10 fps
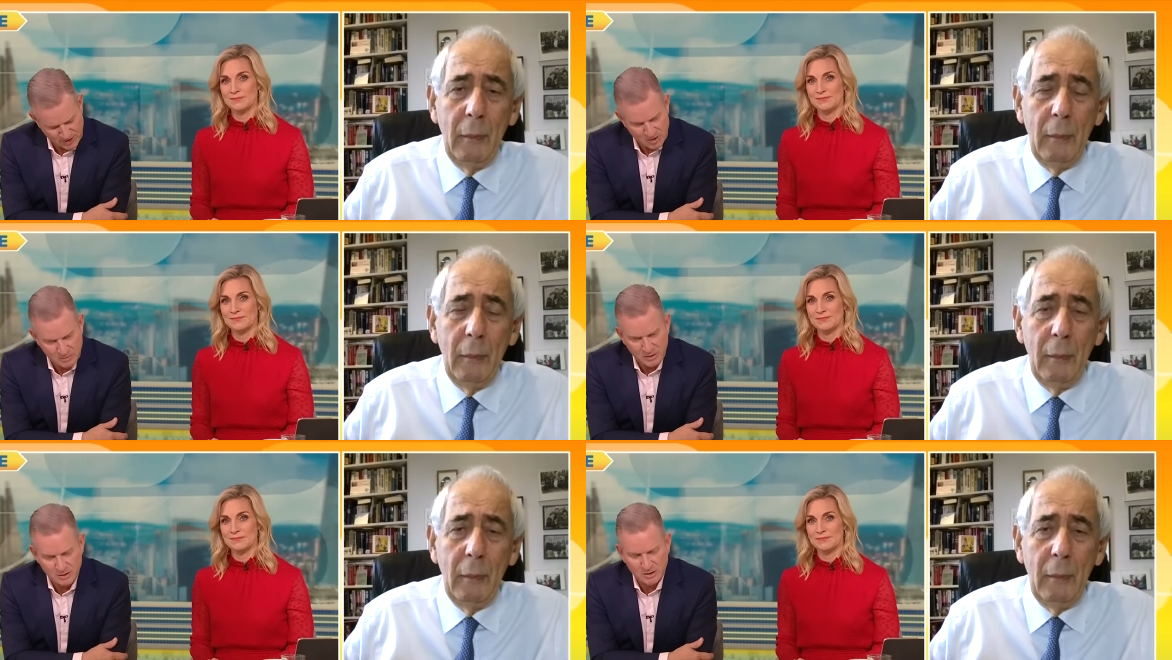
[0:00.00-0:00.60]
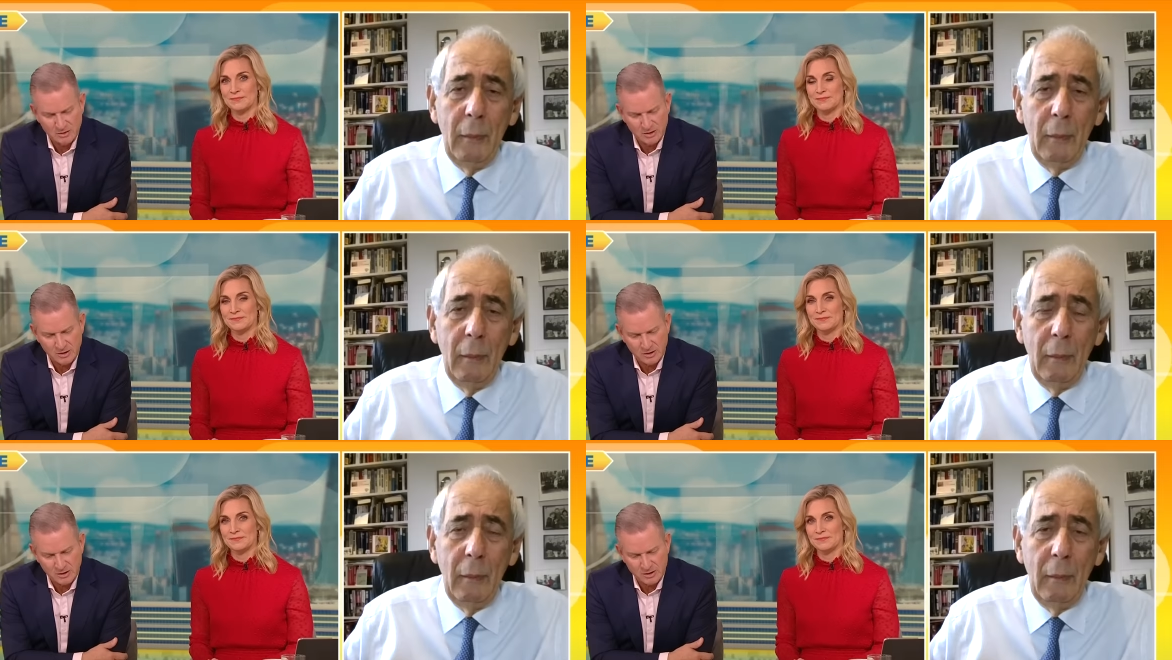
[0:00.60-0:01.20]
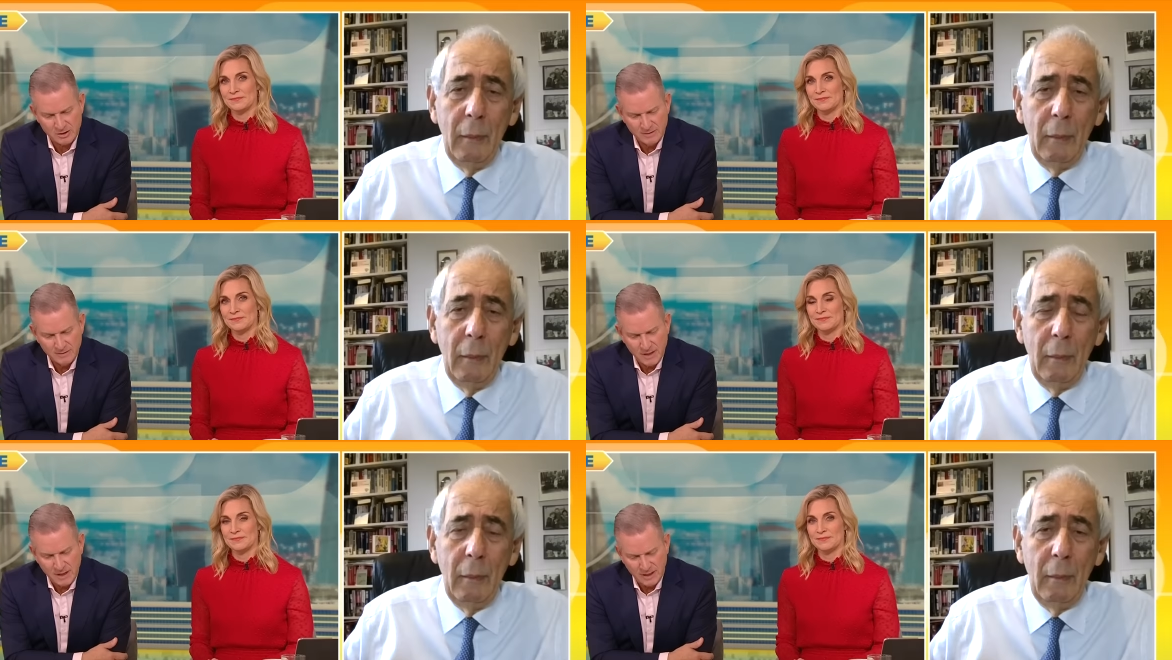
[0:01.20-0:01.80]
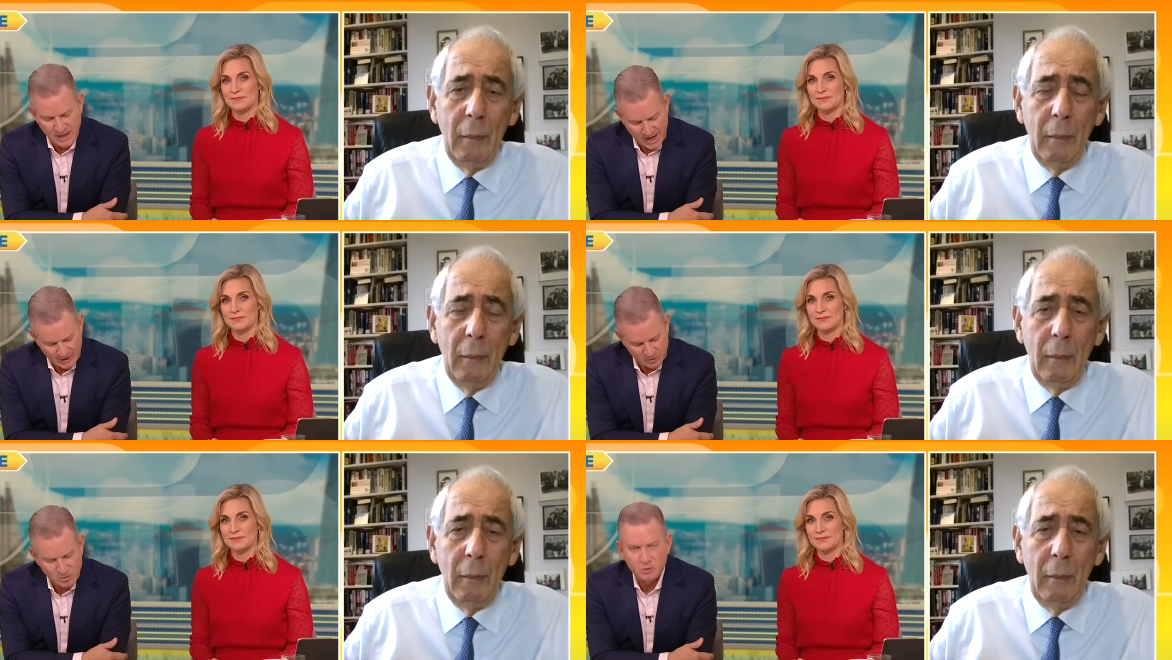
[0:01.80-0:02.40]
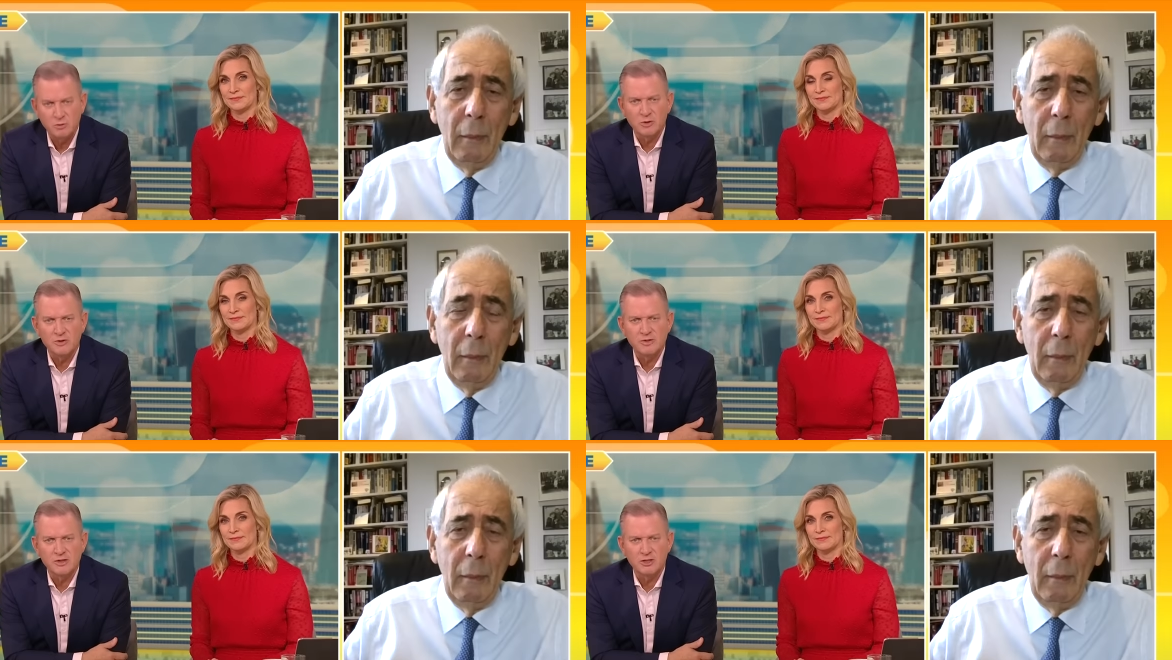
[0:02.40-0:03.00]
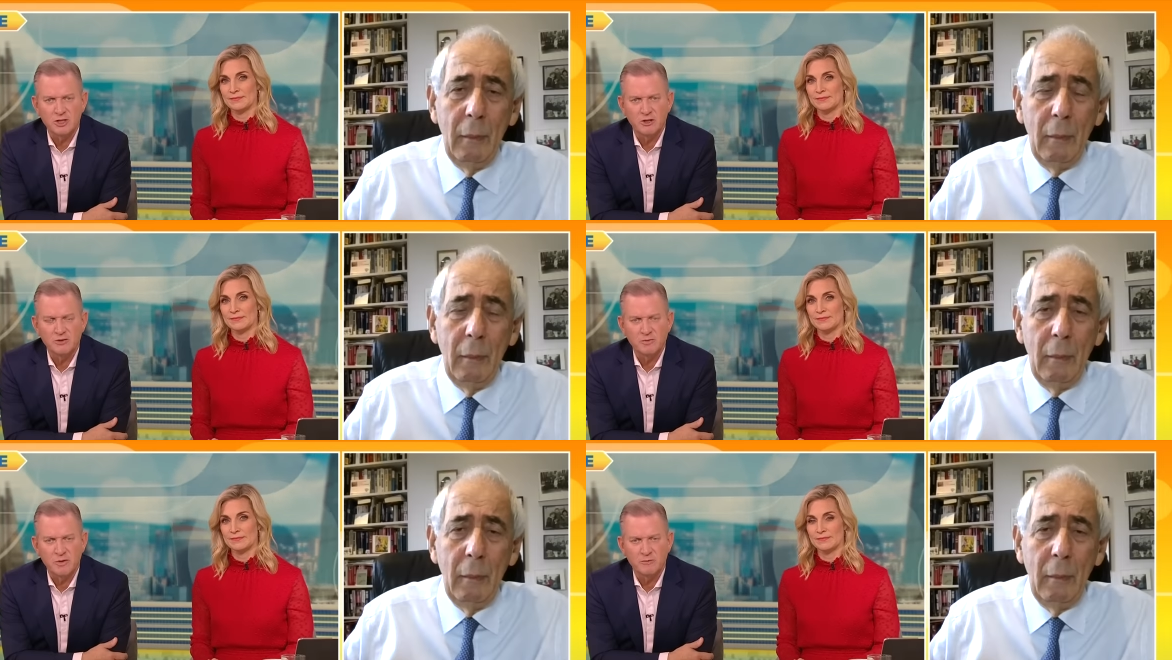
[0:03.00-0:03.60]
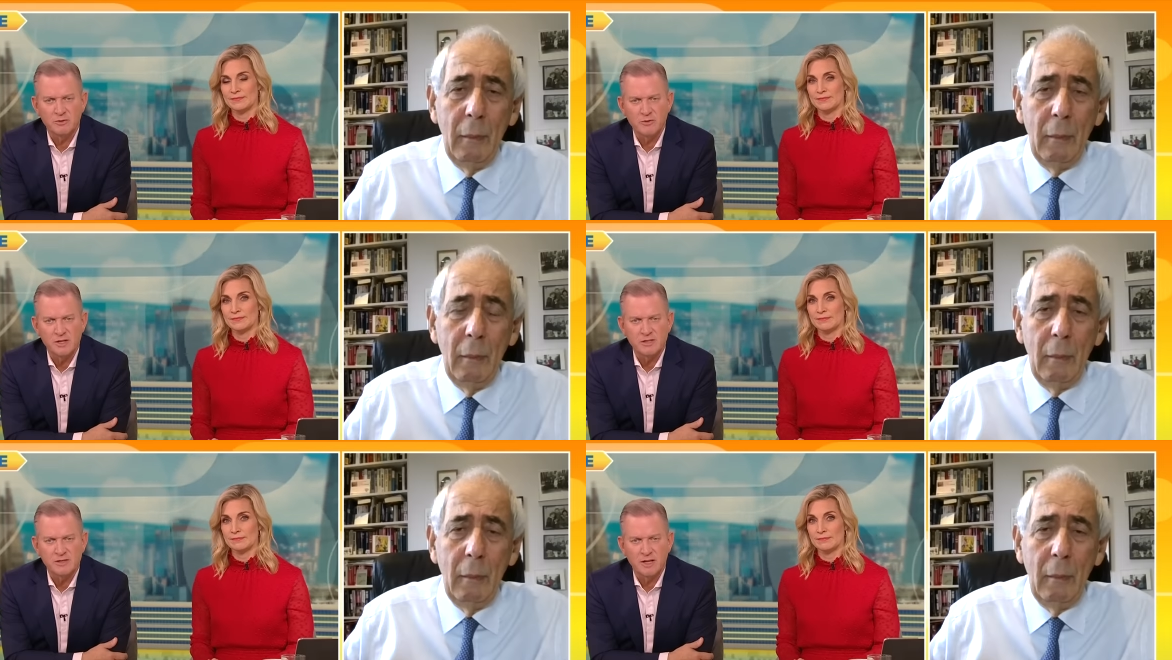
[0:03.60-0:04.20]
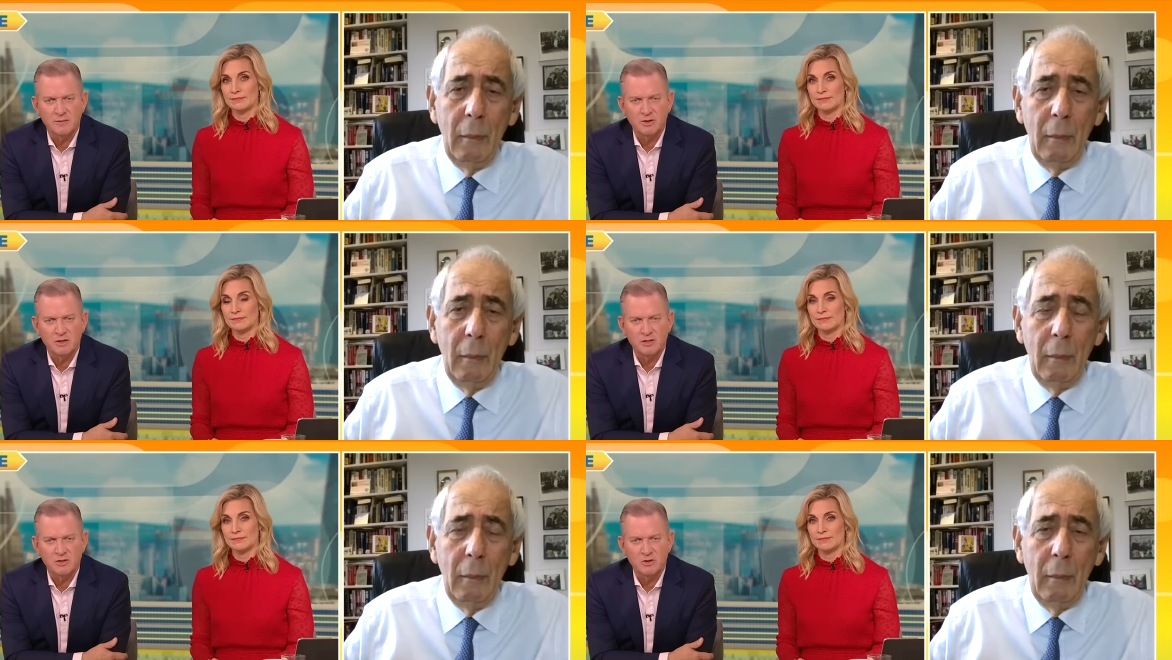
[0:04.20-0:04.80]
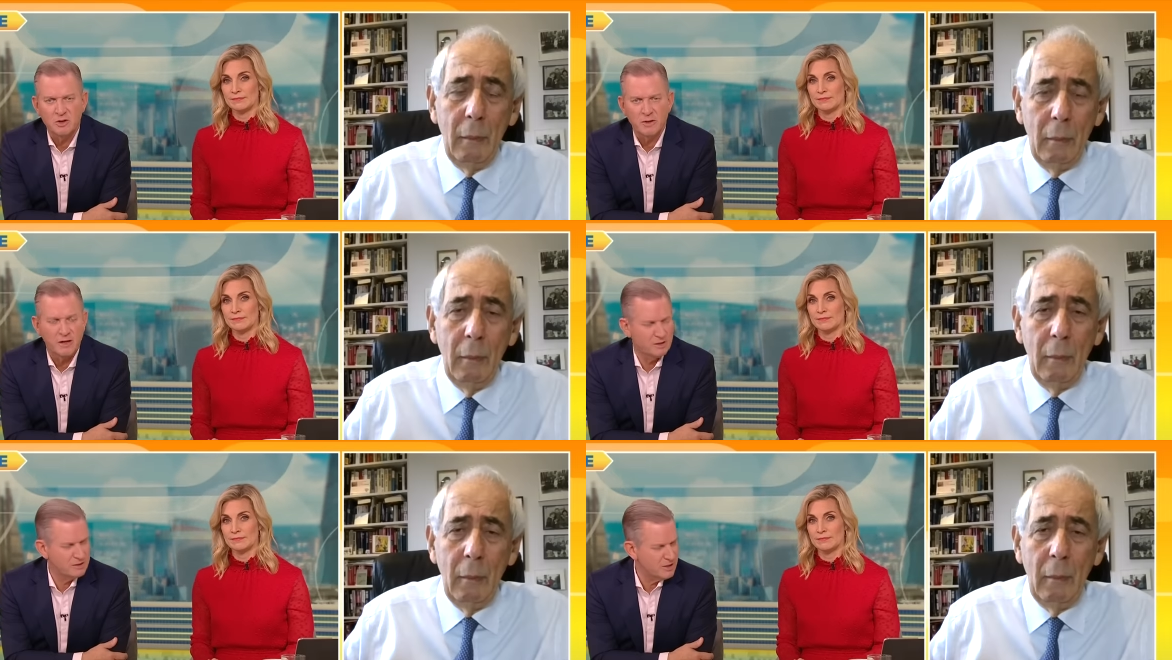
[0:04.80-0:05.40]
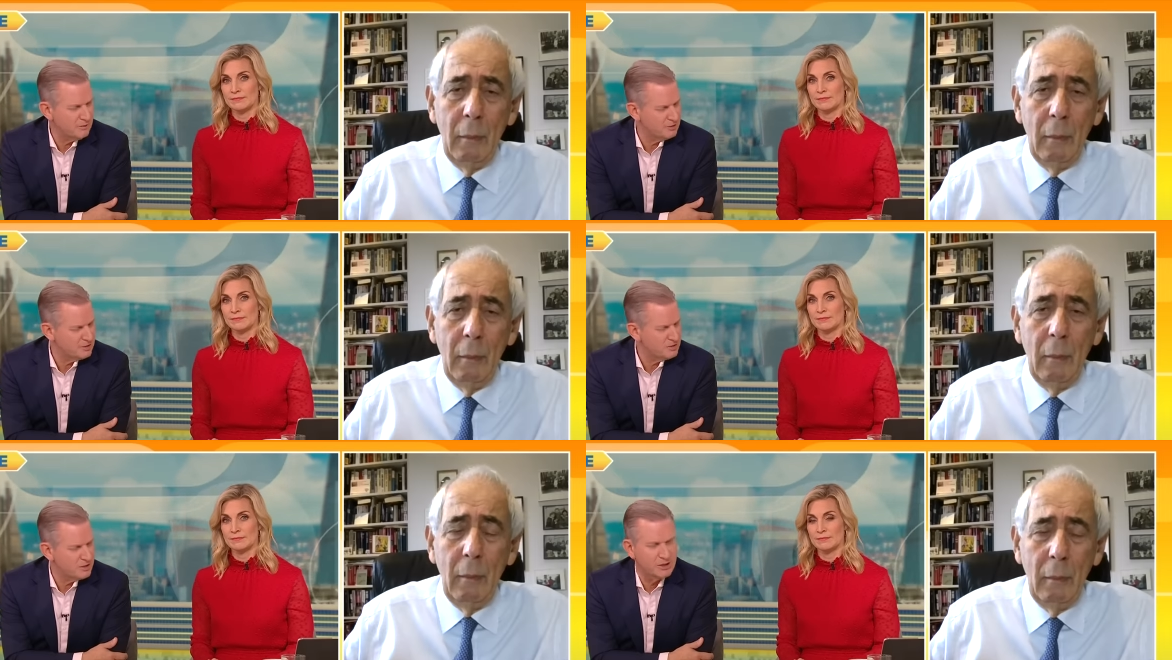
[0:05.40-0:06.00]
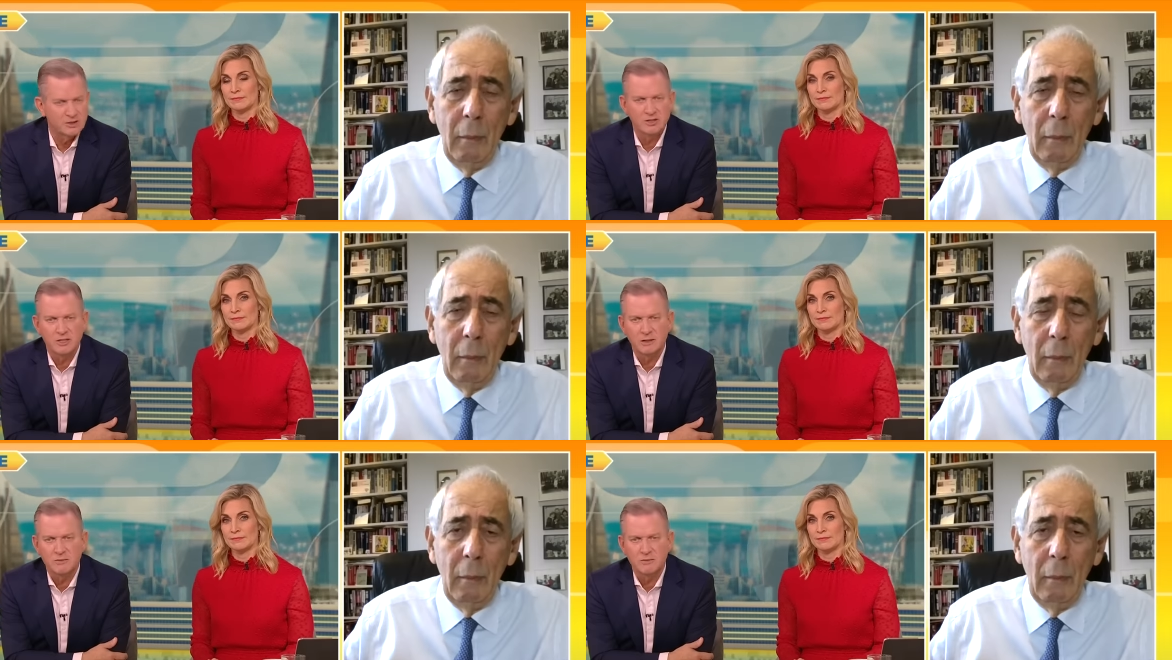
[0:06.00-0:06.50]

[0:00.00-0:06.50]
Speaker 1: said to me that that that uh, Andrew was the chosen one for reasons I'm not going to talk about on a television station.